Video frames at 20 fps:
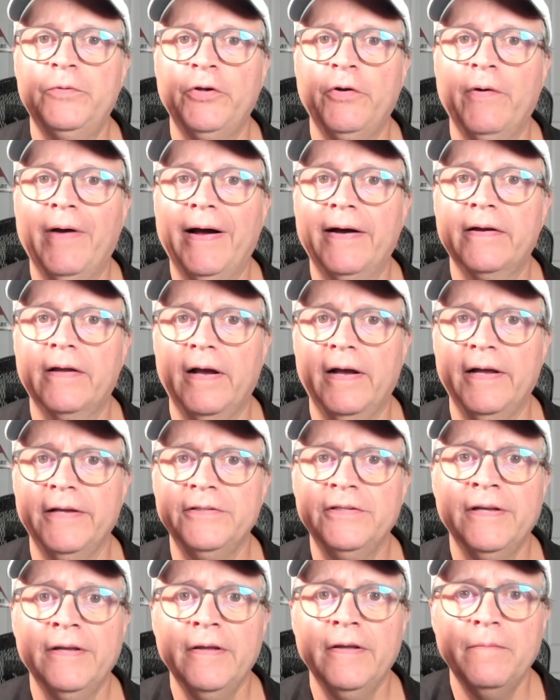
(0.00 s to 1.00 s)
you out guys,
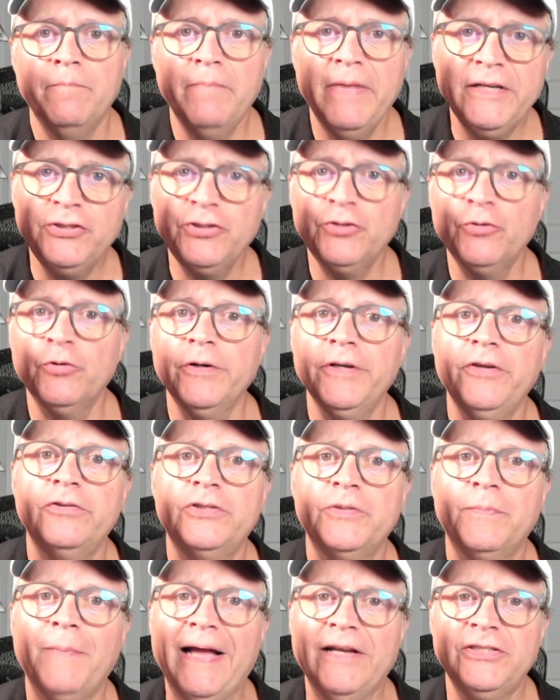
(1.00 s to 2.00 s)
make sure you
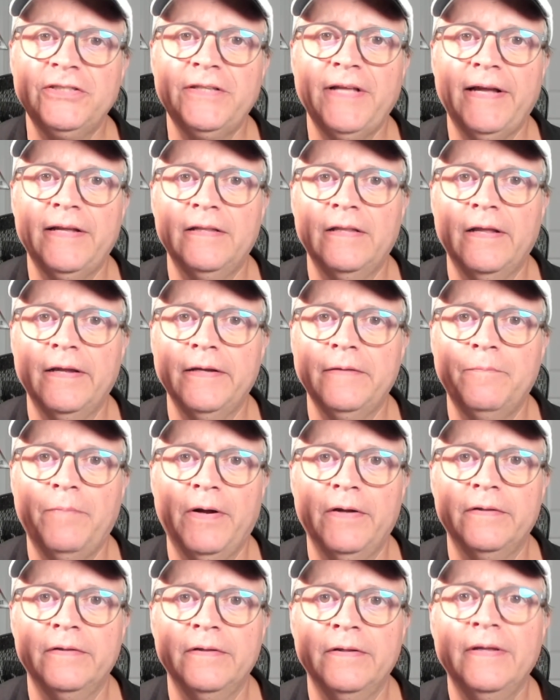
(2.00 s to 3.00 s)
smash that like
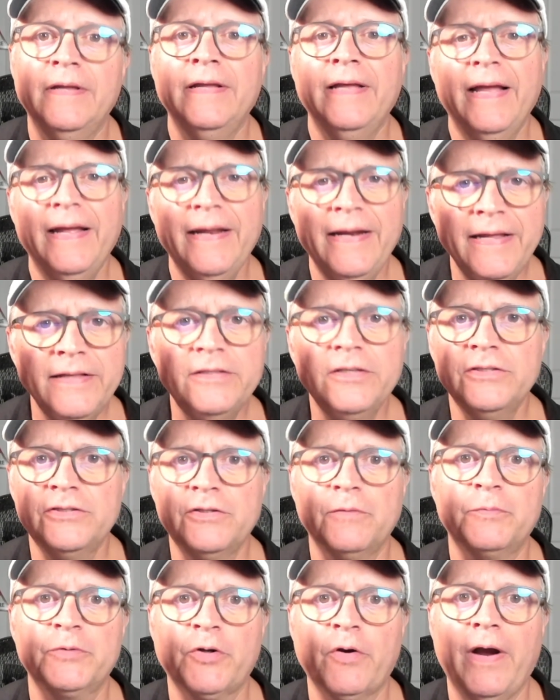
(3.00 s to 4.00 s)
button and hit the
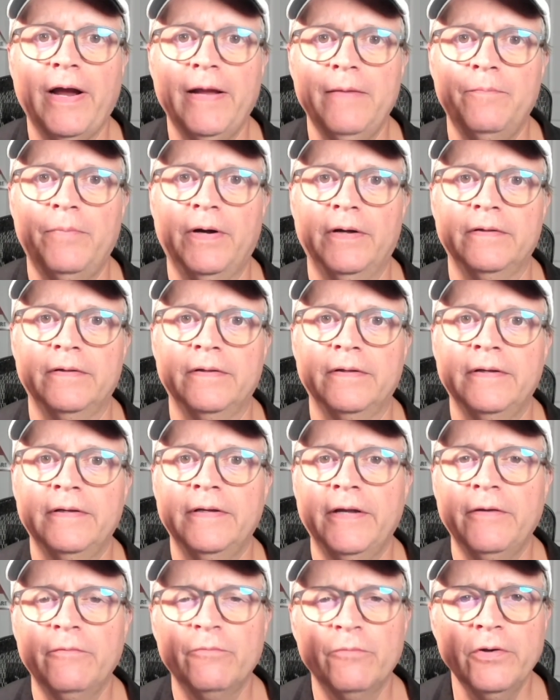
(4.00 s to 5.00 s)
subscribe button.
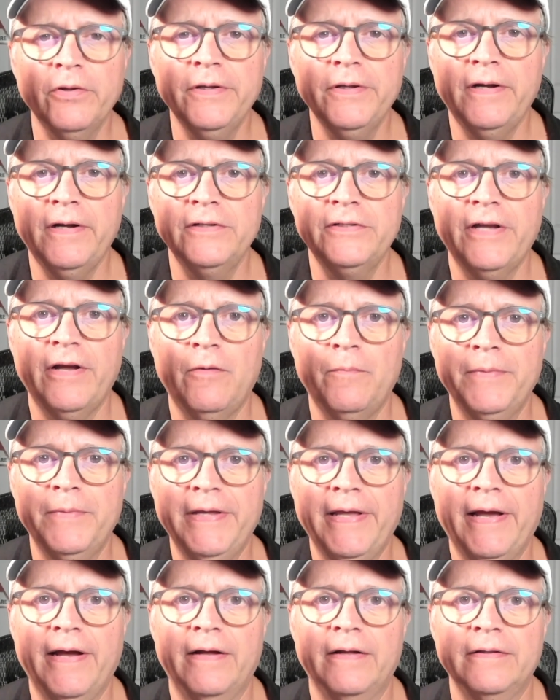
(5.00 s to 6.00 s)
It really does help me
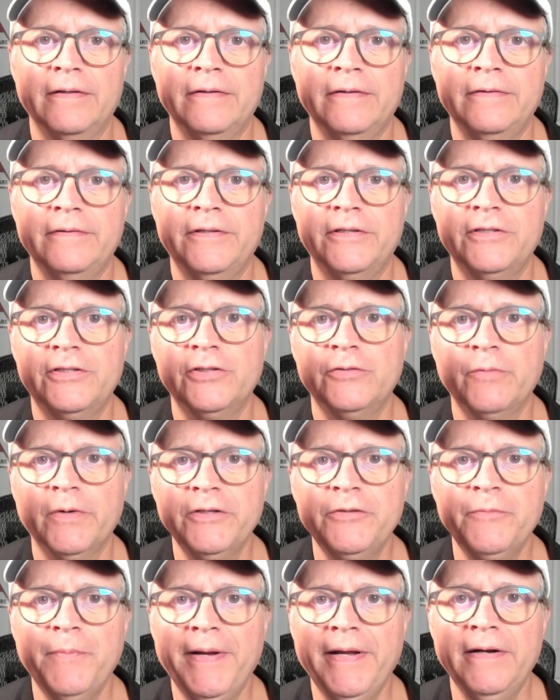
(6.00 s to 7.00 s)
out. This is
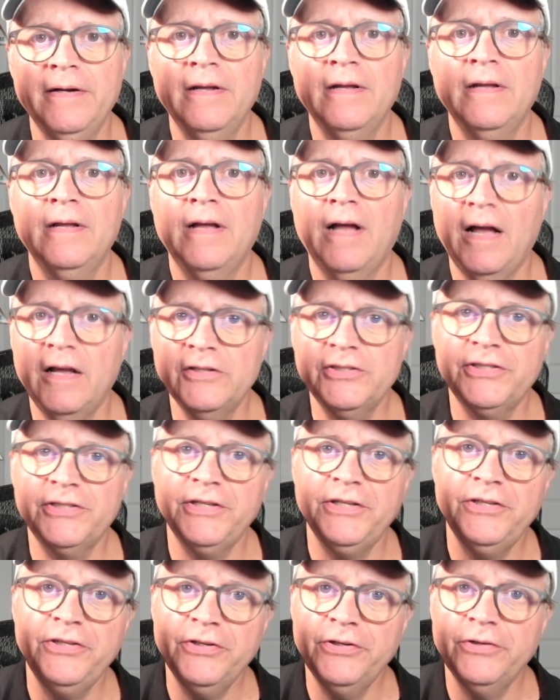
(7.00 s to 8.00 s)
Richman. I'll see
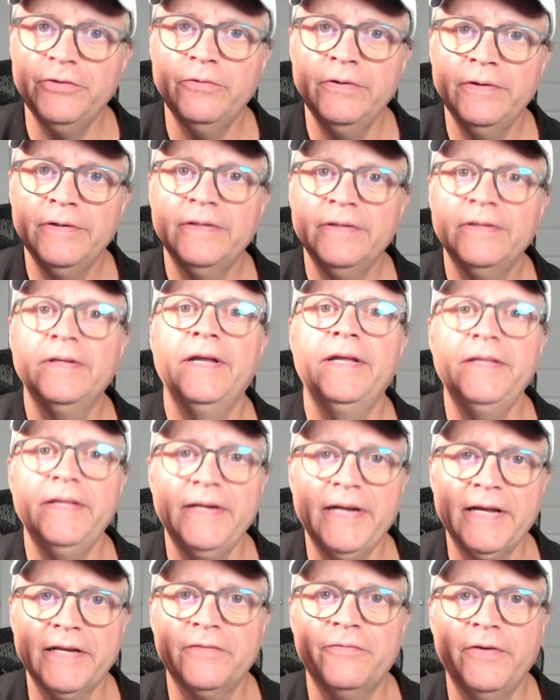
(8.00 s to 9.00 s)
you in the
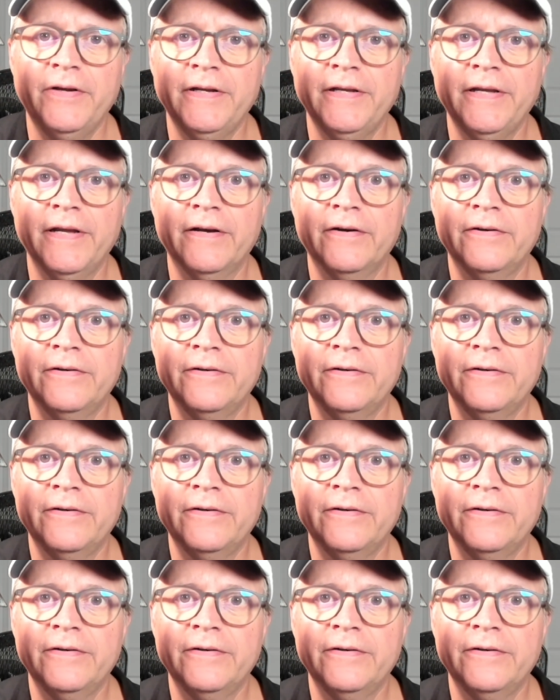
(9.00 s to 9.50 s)
next video.